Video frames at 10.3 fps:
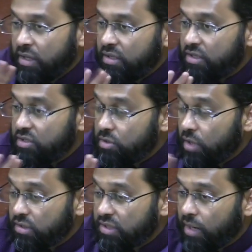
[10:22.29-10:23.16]
does
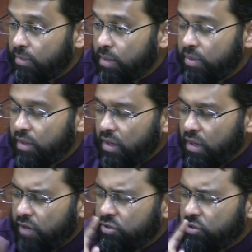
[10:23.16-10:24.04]
not come up
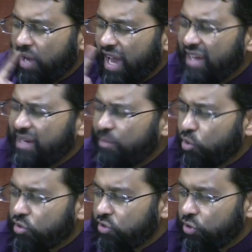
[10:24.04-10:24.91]
under any
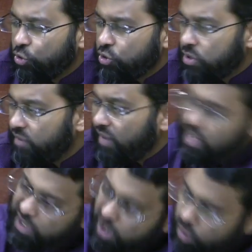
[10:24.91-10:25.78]
persecution of
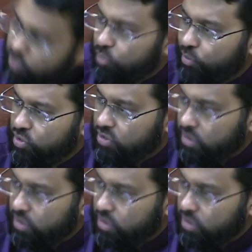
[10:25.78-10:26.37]
any other person